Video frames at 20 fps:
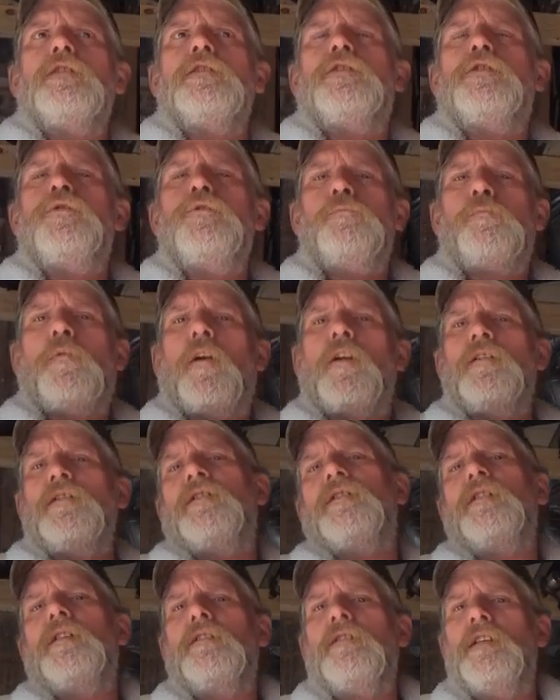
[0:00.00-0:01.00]
two-part
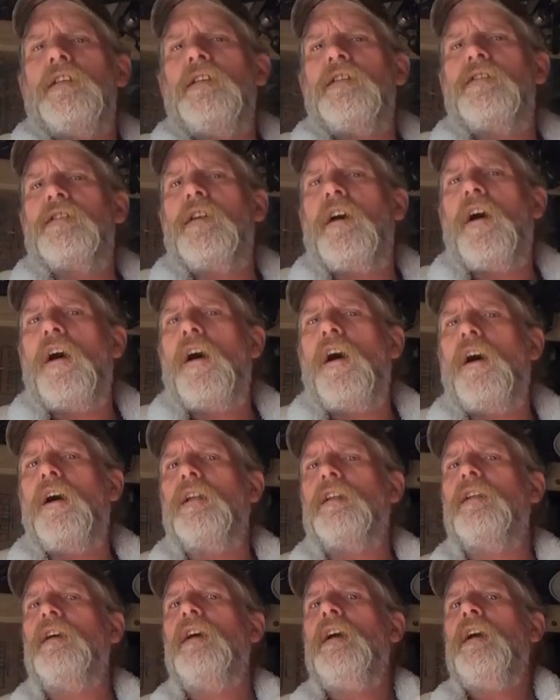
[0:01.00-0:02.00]
series
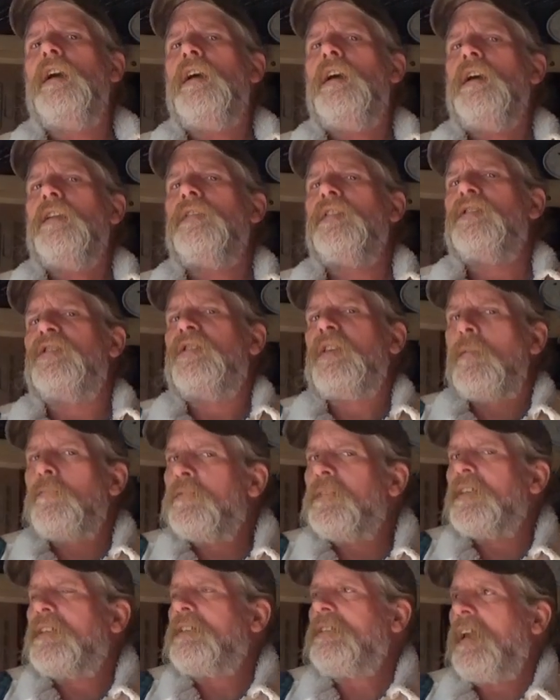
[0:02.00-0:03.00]
on the
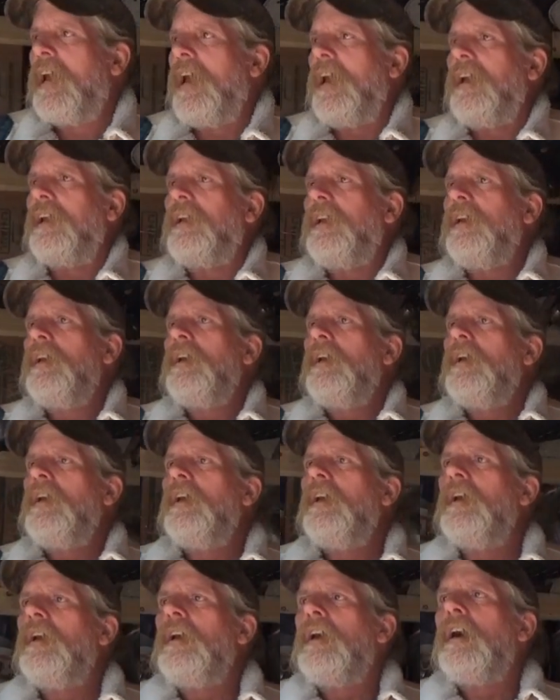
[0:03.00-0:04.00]
septic tank,
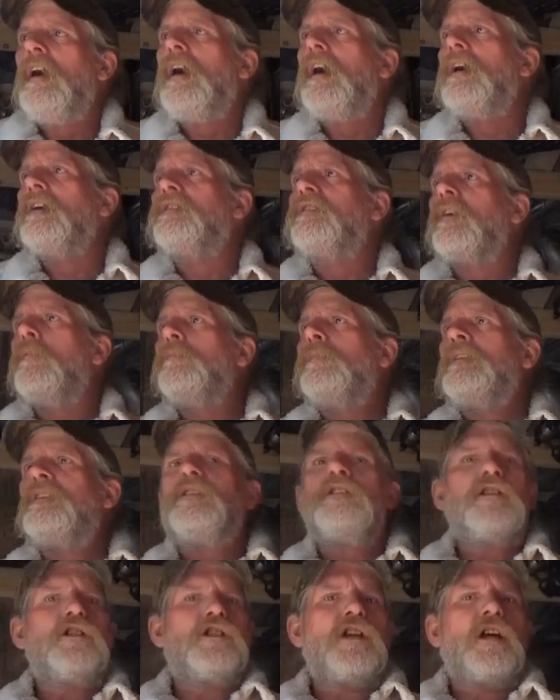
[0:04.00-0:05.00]
somebody
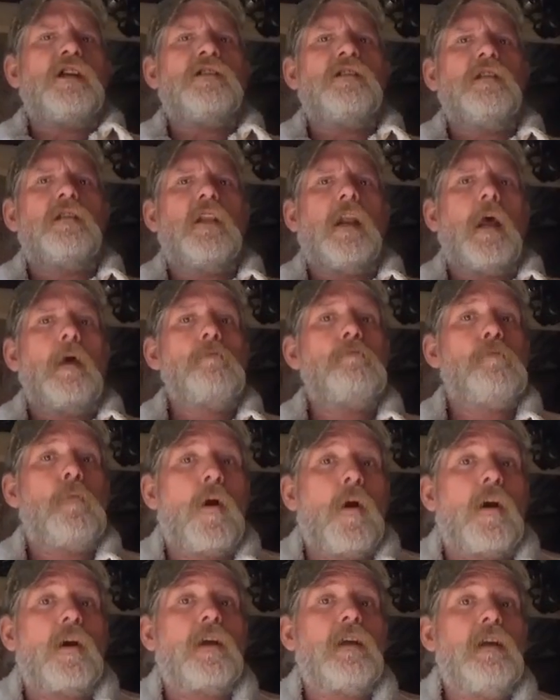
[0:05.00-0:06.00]
suggested that I
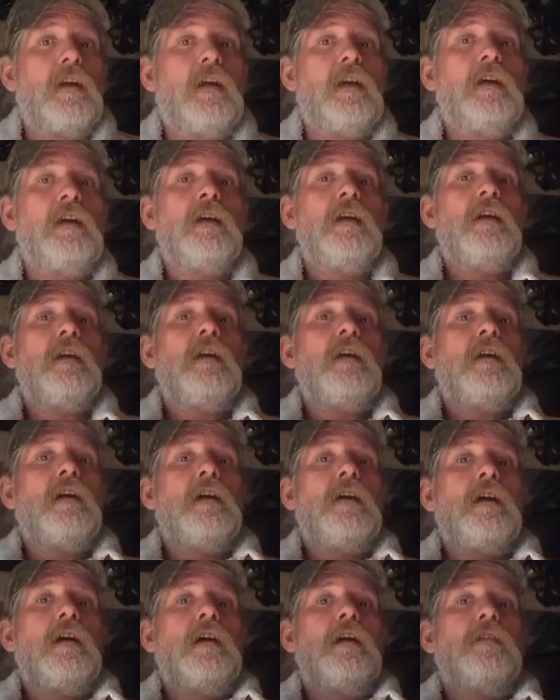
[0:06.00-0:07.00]
mark
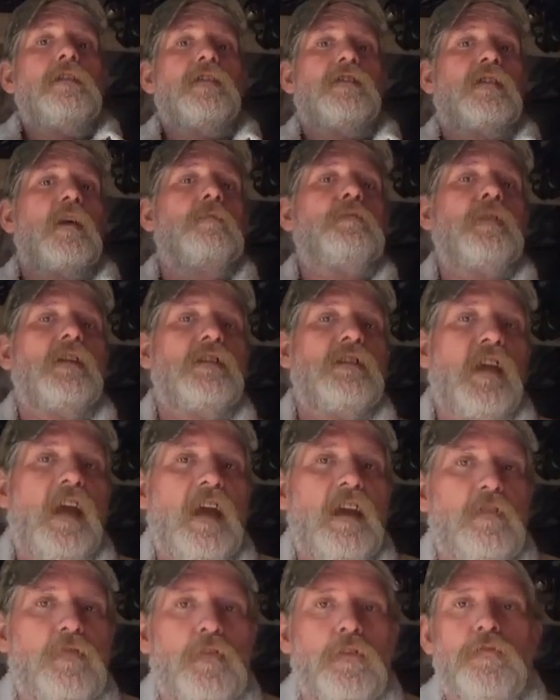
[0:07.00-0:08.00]
the septic
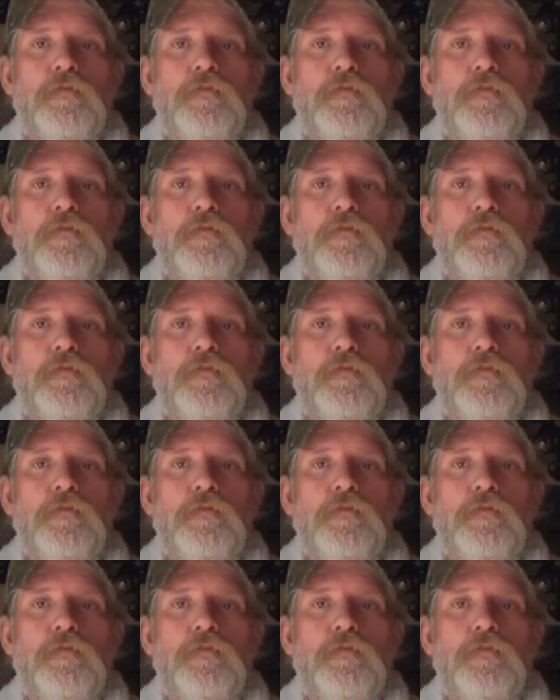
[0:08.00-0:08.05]
tank for